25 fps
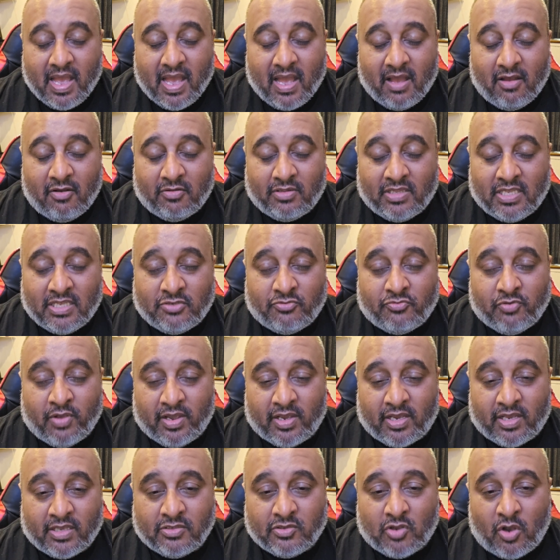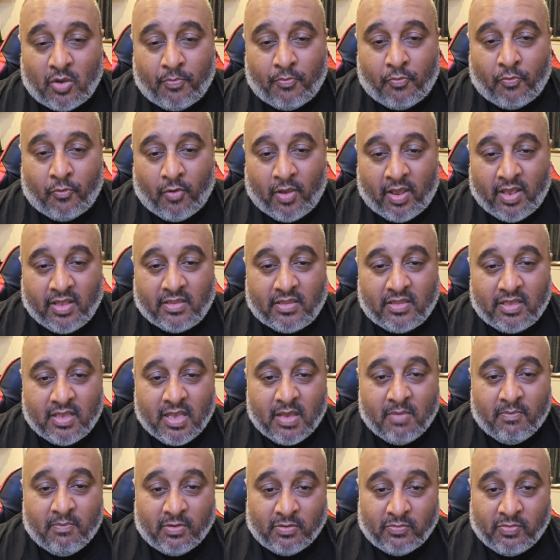how these dragons operate.
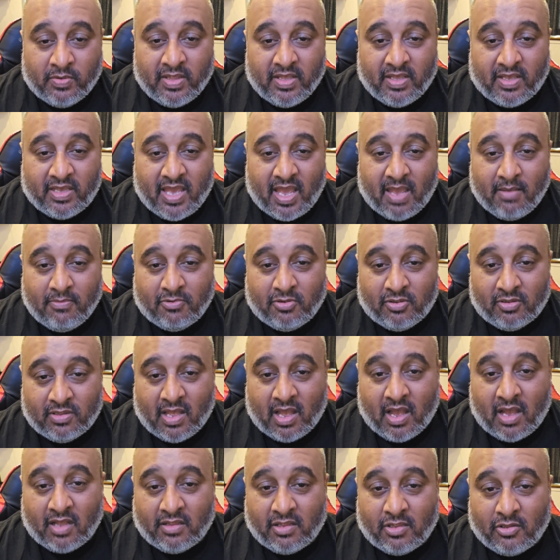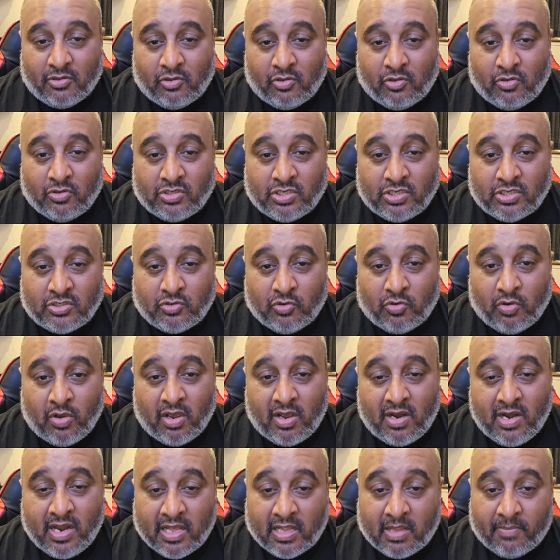But when it came to that other dude she saw
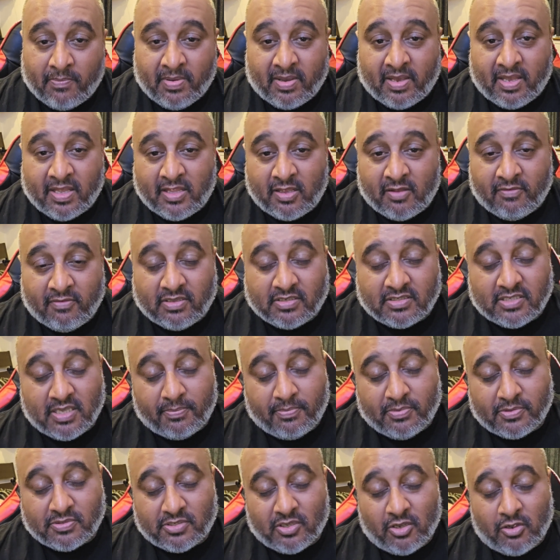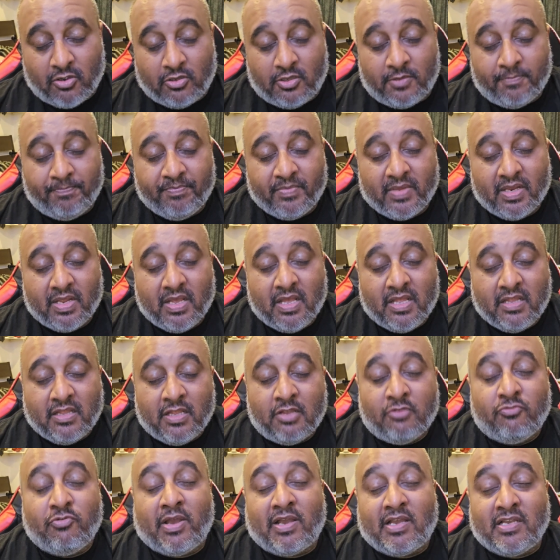earlier at the beginning of this episode,
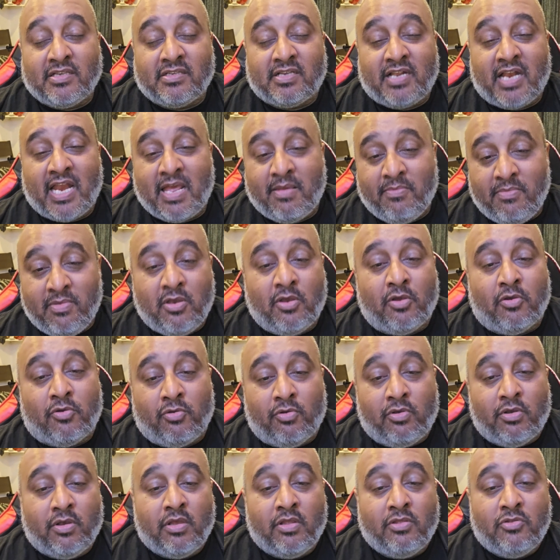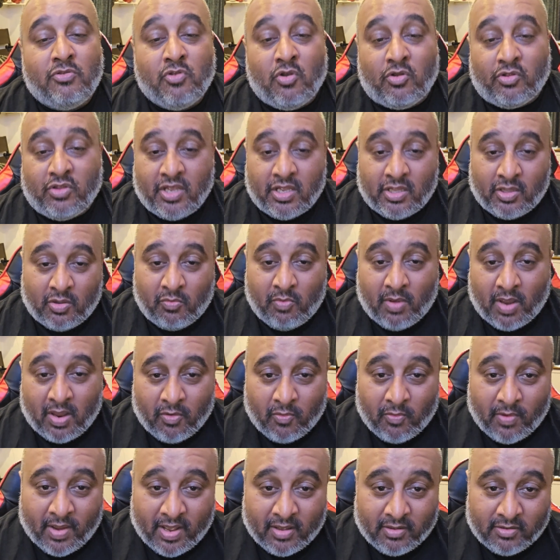the dragons claim you, not the other
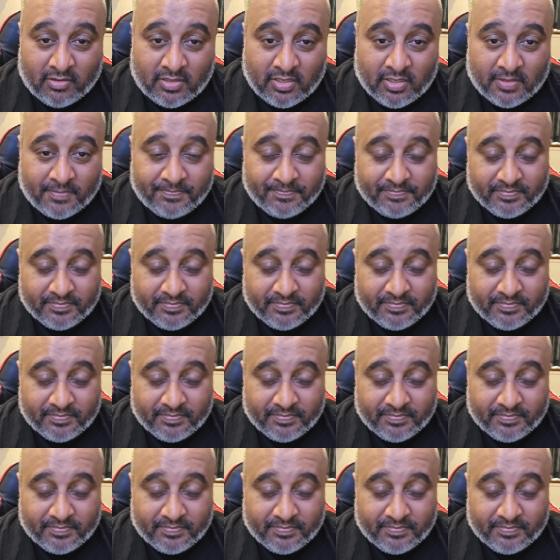way around.